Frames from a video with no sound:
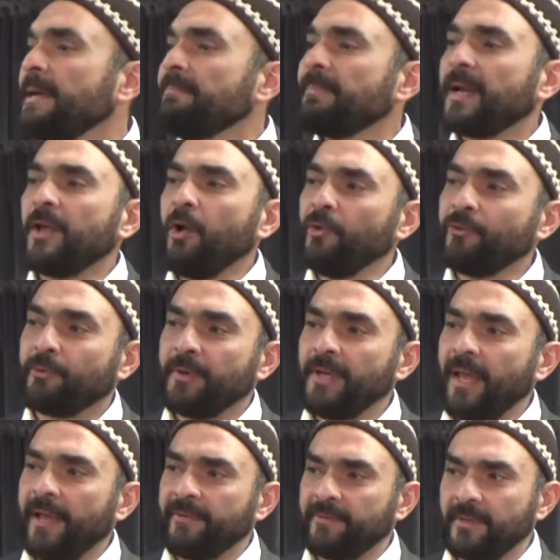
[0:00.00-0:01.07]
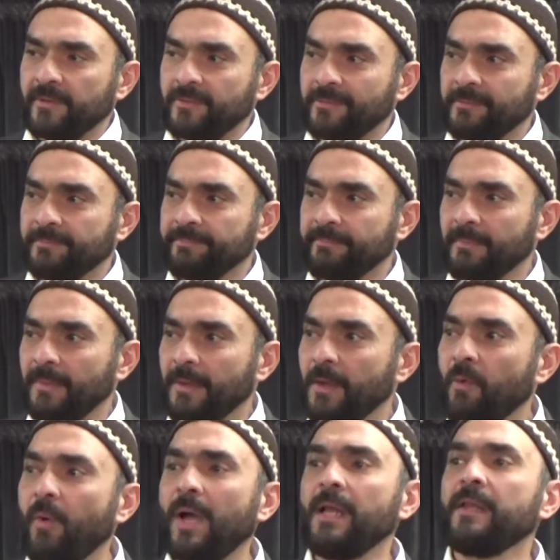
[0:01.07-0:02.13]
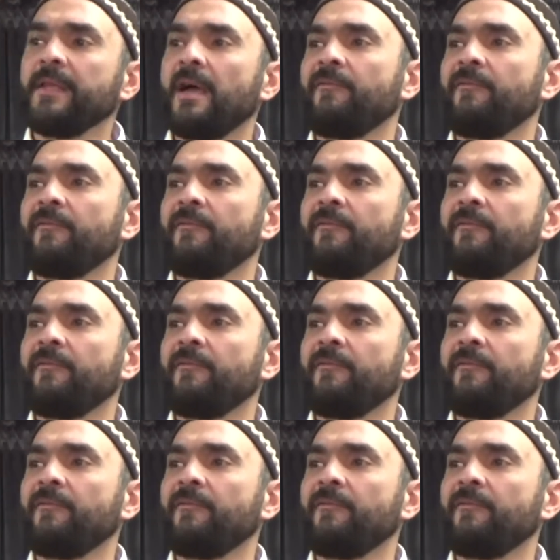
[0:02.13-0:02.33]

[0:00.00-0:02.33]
But I also realize this. While the